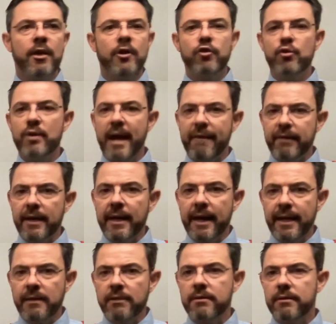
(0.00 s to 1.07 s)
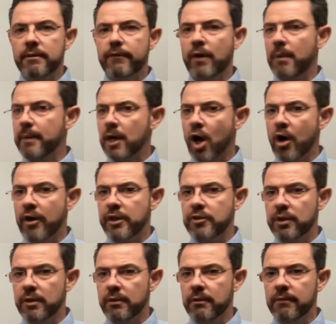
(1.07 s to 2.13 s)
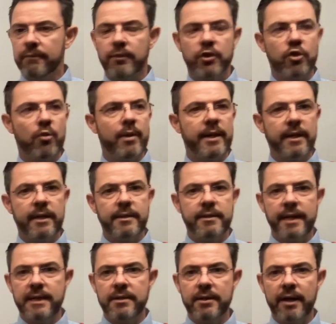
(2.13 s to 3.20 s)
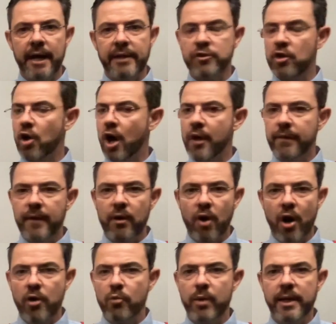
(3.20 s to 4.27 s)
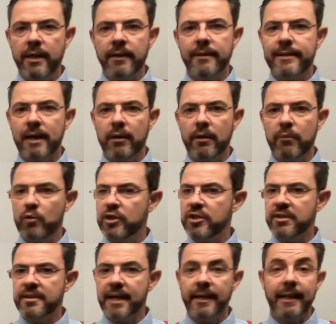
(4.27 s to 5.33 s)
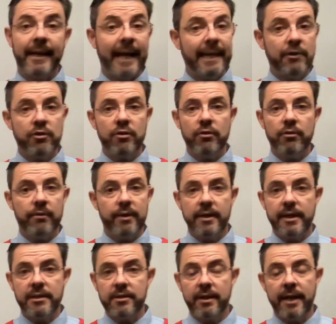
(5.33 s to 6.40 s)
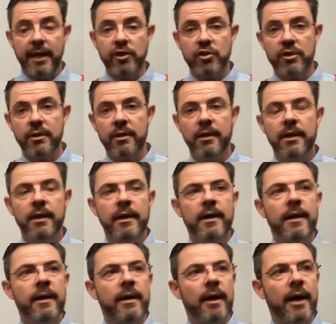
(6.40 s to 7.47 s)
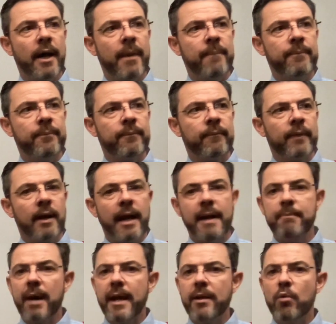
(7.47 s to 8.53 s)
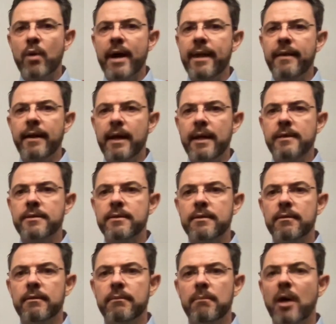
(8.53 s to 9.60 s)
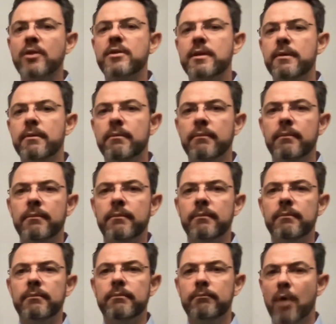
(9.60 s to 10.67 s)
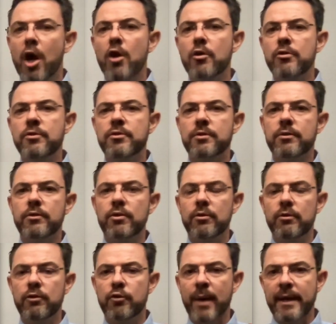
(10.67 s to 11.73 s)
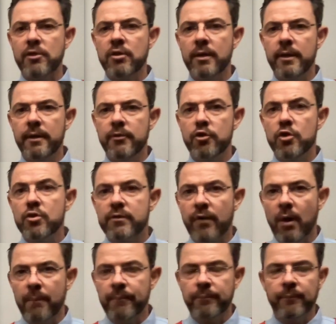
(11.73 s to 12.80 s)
to navigate from an origin to a des destination on their own. We didn't tell them, we just said, get to the destination. Um, and by the way, there's multi modes to, to actually choose from.